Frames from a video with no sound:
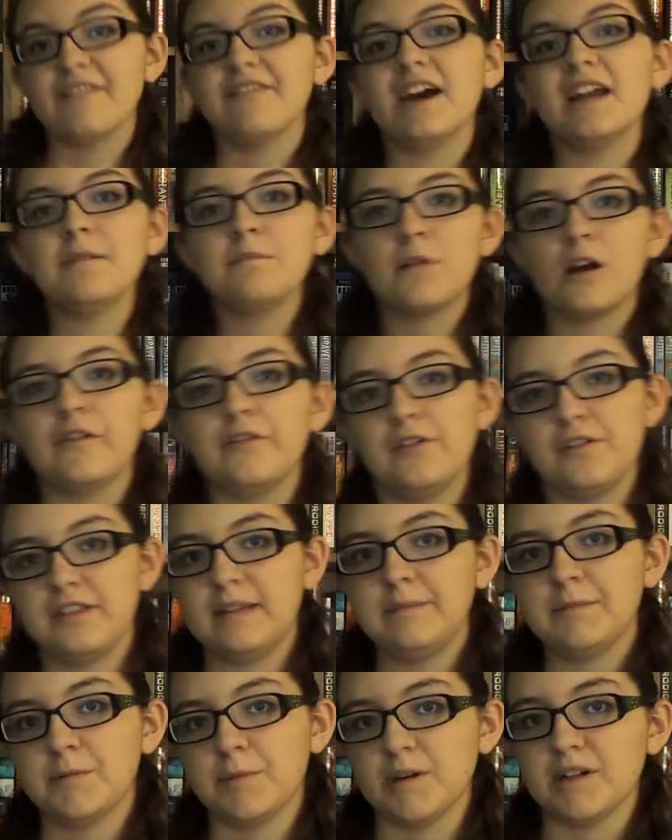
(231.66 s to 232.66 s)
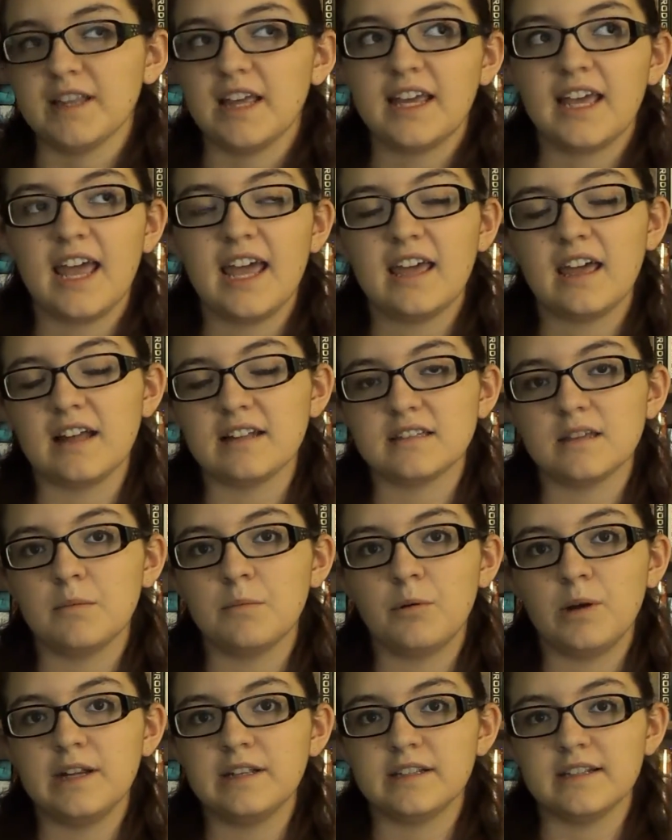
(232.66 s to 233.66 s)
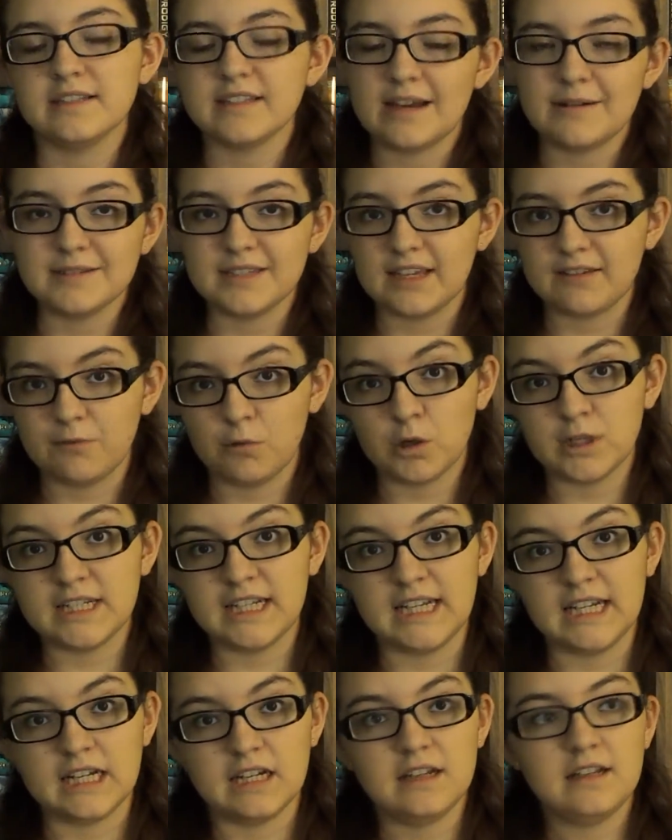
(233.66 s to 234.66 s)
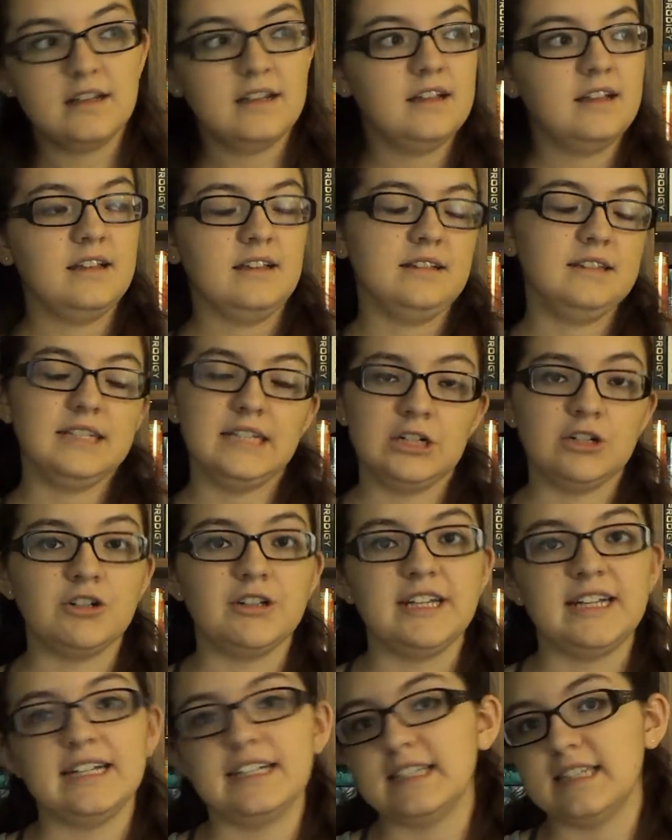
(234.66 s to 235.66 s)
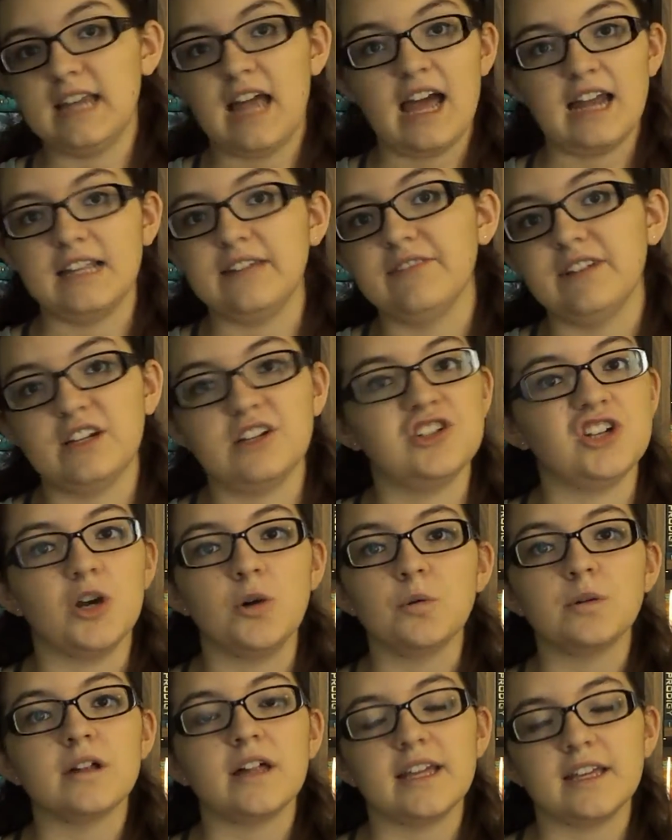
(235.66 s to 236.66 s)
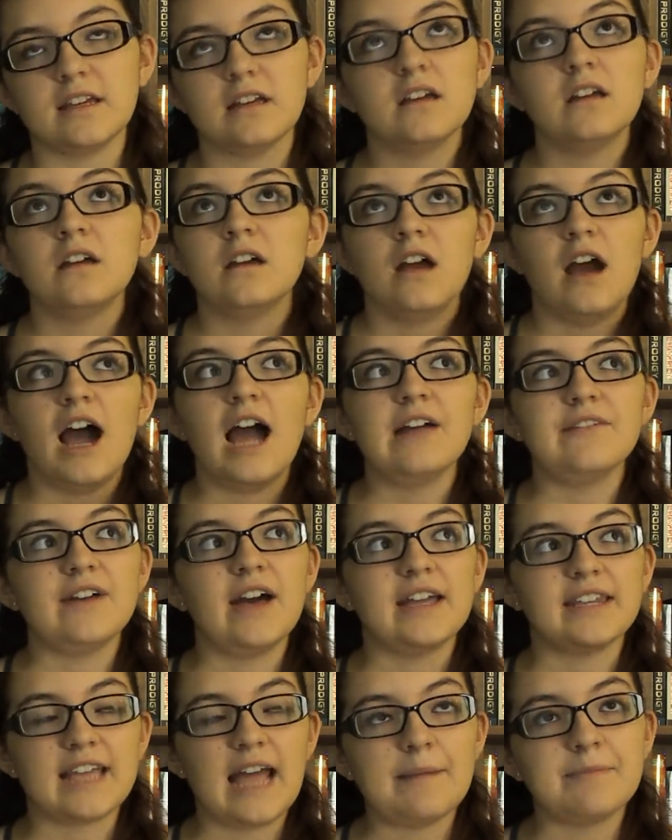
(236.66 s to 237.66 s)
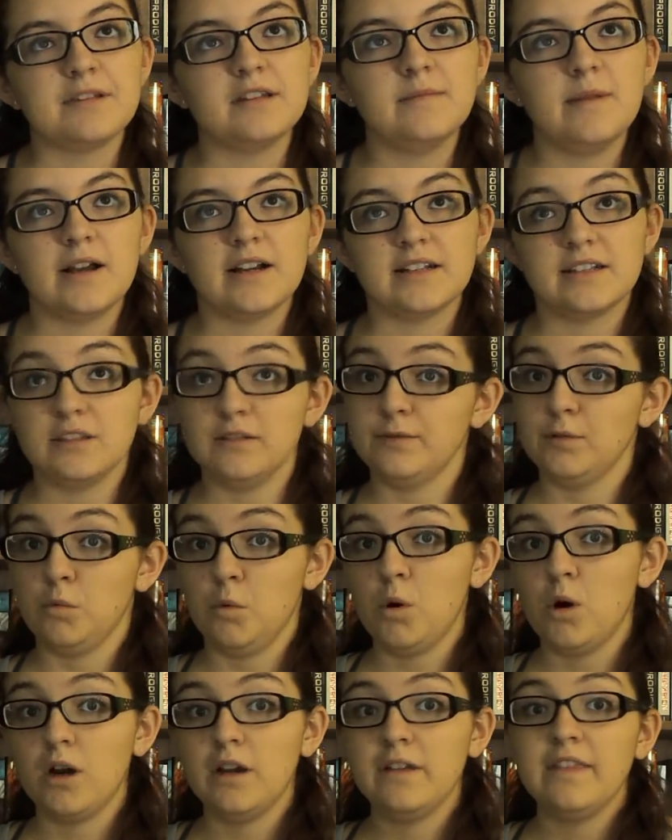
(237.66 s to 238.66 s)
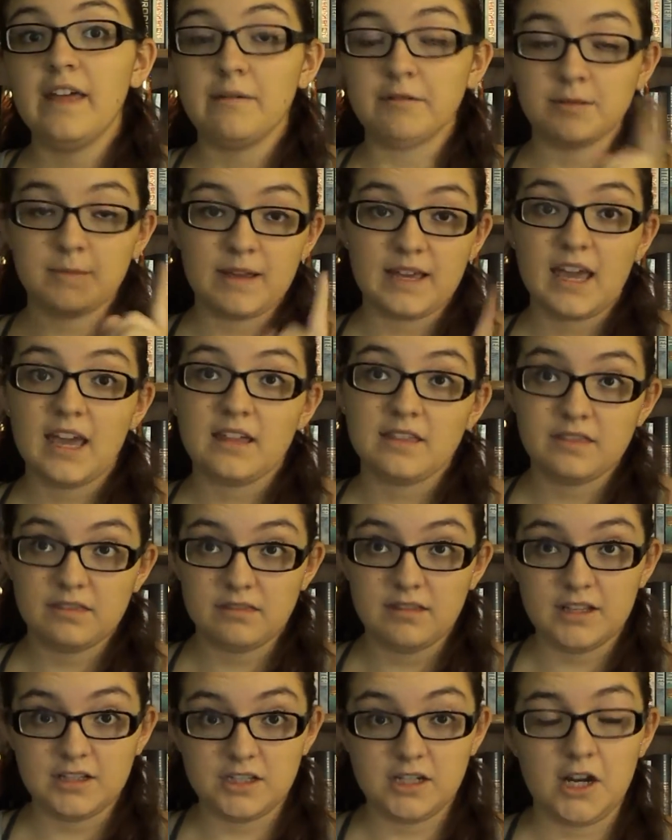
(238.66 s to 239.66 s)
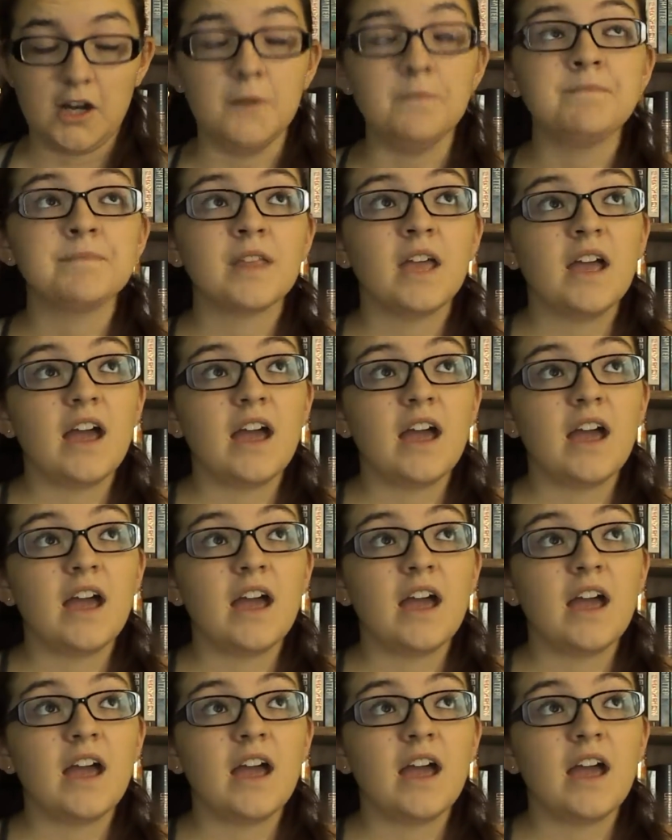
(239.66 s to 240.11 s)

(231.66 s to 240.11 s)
I've had a Marvel themed birthday cake at some point since I was like 14. Literally, it's not even a joke. Like, I've had Captain America Civil War, and that was my cake this year.